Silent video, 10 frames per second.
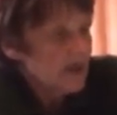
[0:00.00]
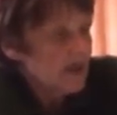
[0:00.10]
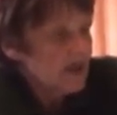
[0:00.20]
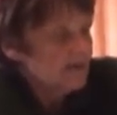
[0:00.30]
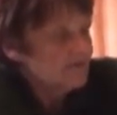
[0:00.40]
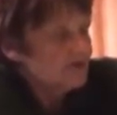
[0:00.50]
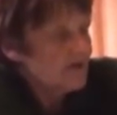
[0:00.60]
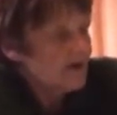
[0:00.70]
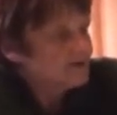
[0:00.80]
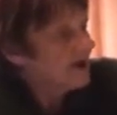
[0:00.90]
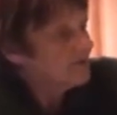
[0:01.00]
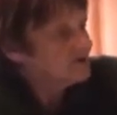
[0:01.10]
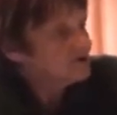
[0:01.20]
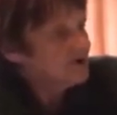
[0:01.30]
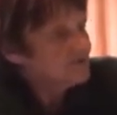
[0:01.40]
They found out it
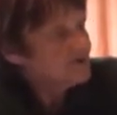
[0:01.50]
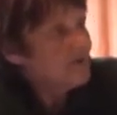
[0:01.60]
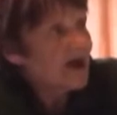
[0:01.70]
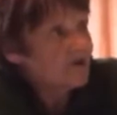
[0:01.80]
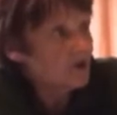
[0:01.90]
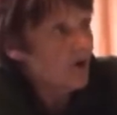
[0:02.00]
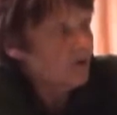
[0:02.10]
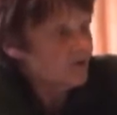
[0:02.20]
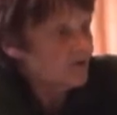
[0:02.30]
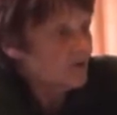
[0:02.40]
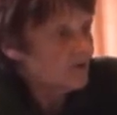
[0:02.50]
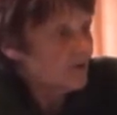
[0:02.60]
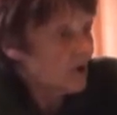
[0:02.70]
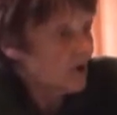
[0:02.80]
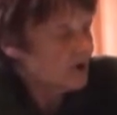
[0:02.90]
was cheaper to buy the cotton from
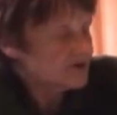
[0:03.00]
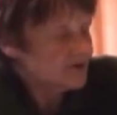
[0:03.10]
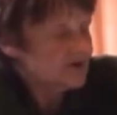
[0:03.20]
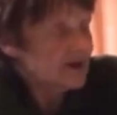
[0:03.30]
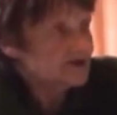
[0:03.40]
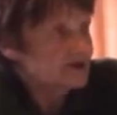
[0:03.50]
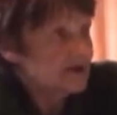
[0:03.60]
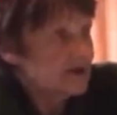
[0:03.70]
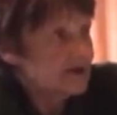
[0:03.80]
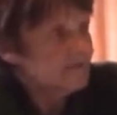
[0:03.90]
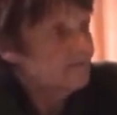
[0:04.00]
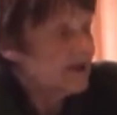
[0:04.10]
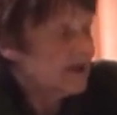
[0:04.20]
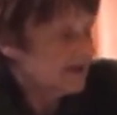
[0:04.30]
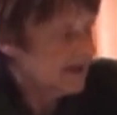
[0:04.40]
abroad than actually
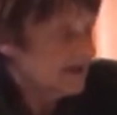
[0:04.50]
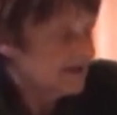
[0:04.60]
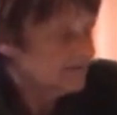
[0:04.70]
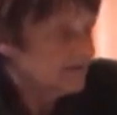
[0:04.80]
make it.